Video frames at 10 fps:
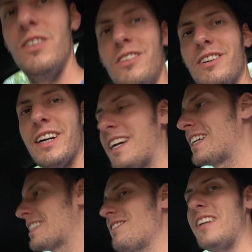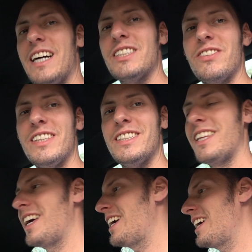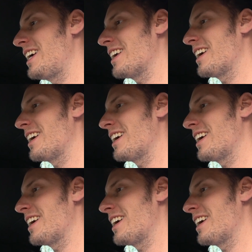Ooh, I gotta get some gas for this thing.